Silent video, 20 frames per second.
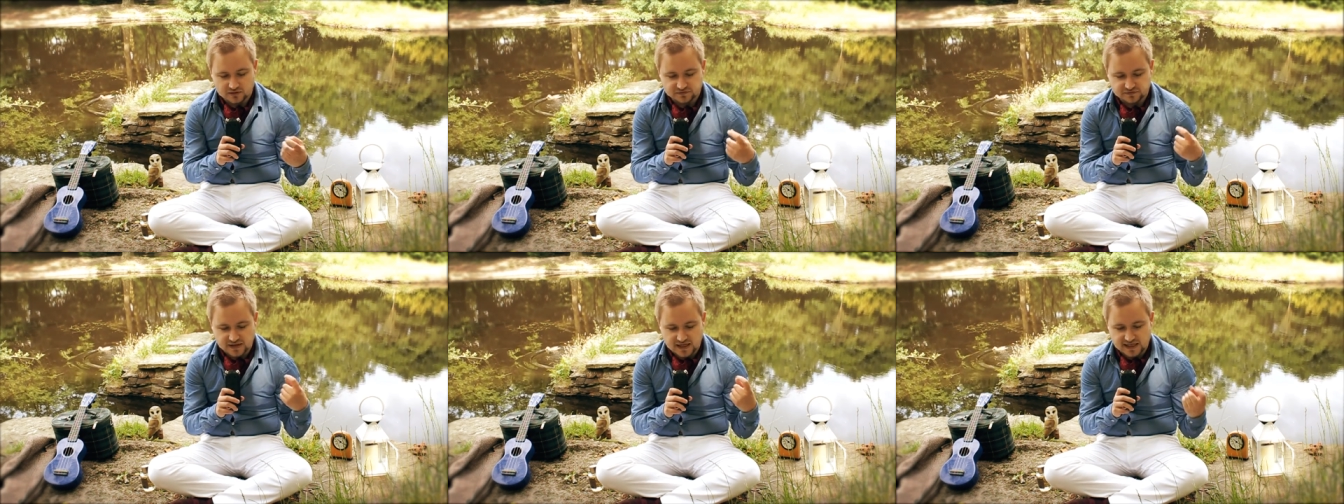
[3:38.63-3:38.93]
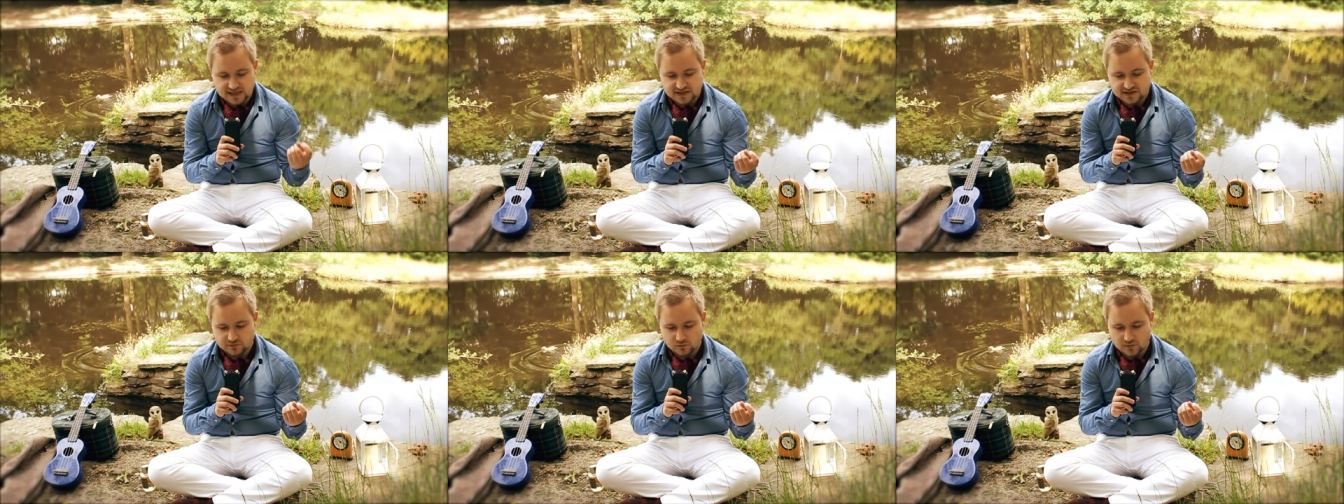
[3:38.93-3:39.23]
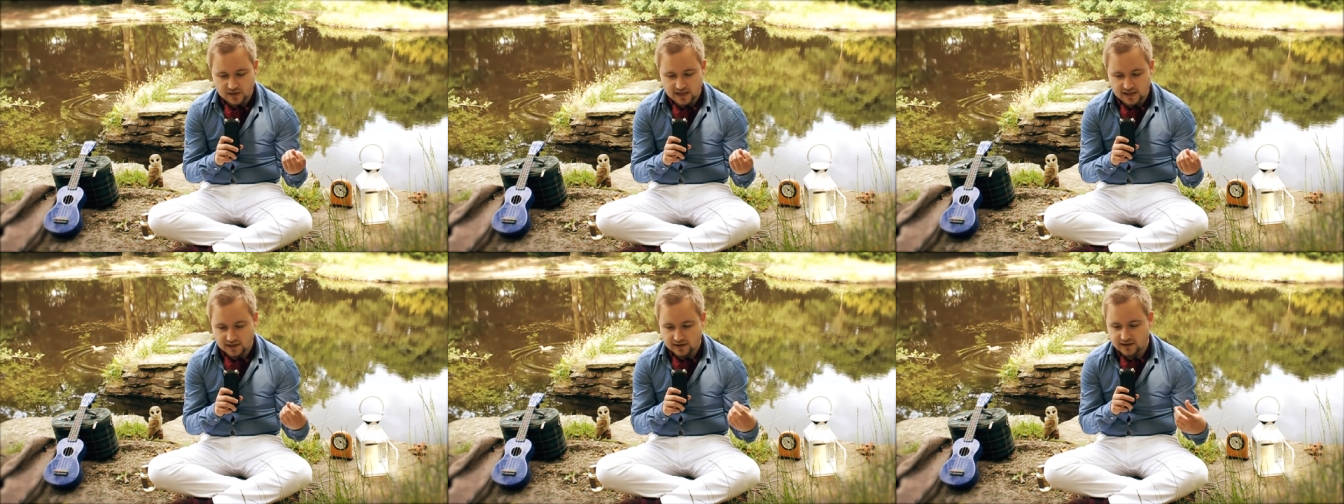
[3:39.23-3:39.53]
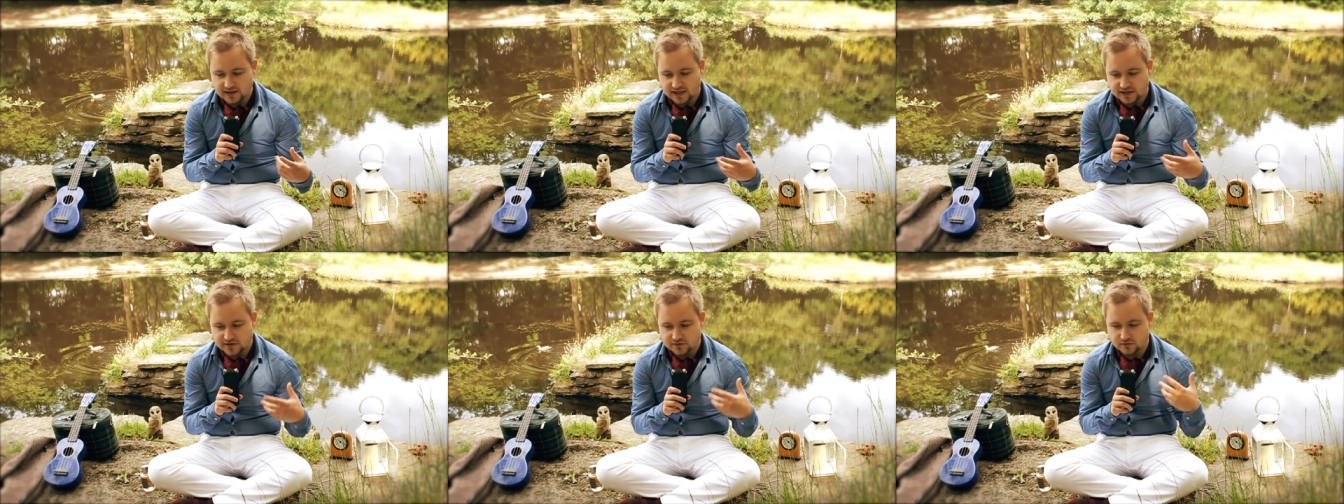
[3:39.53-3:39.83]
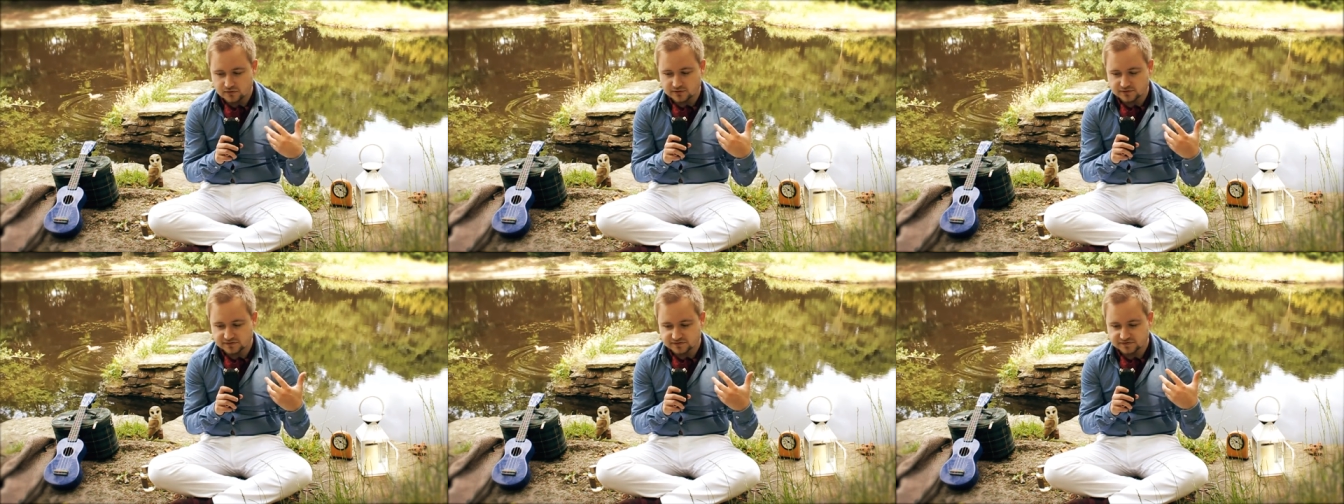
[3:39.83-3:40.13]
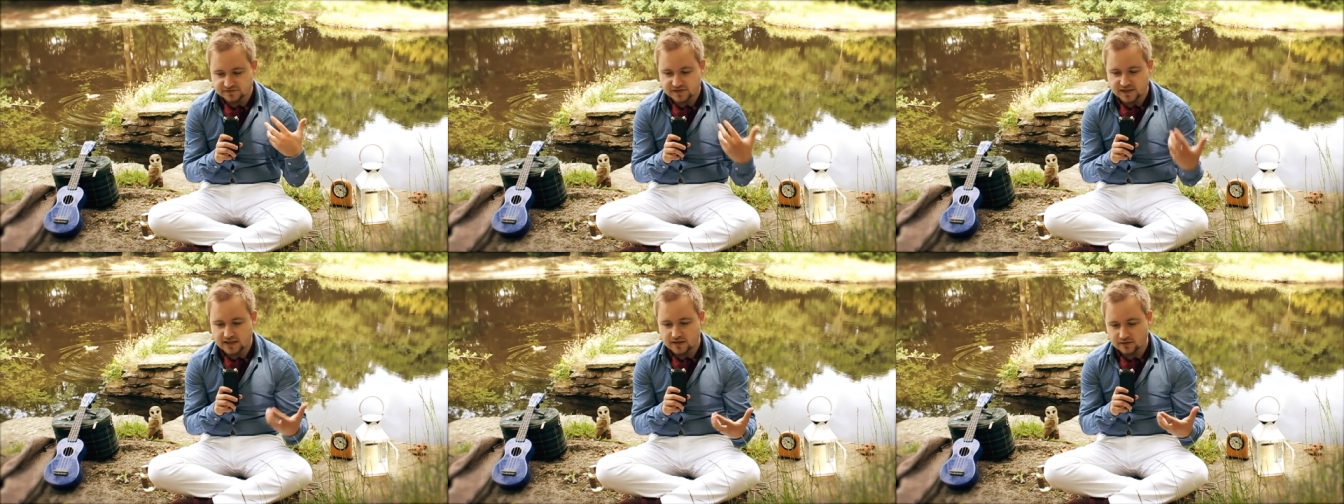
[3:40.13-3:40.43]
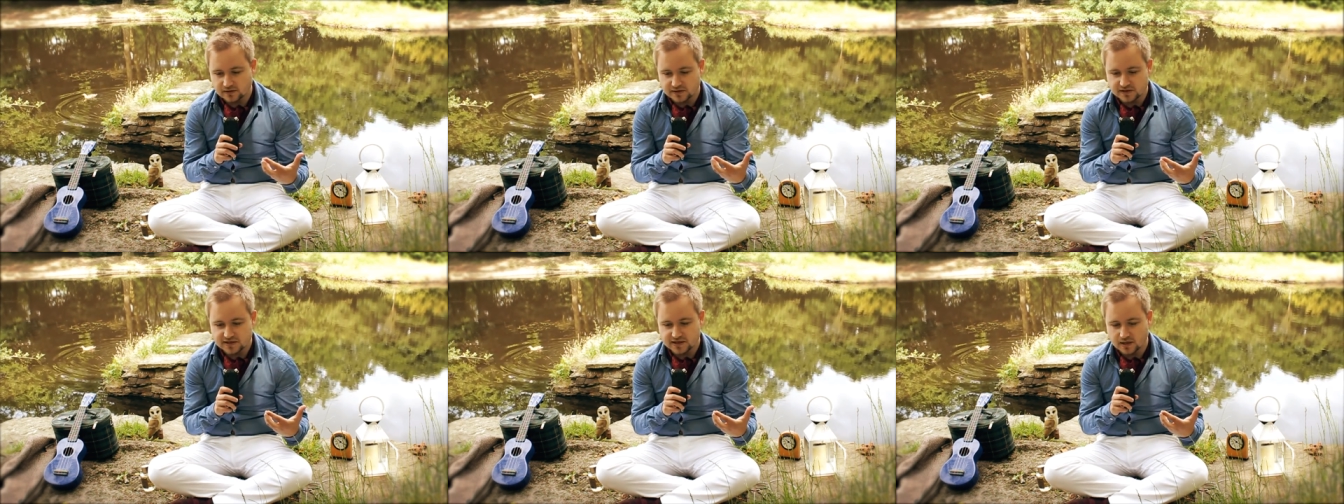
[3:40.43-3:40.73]
a phase where they sort of
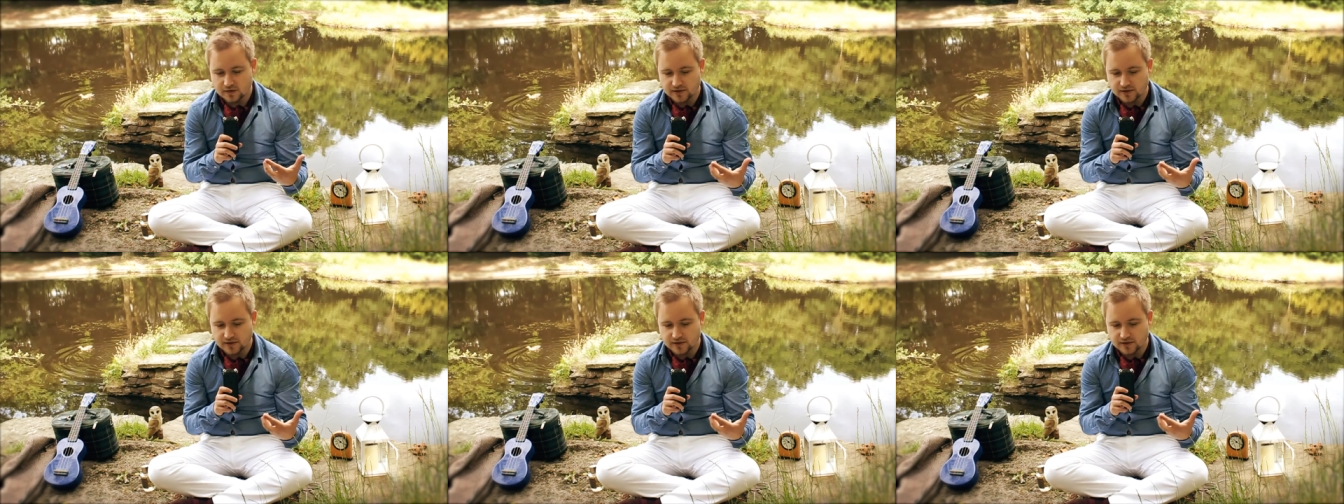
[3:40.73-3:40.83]
feel as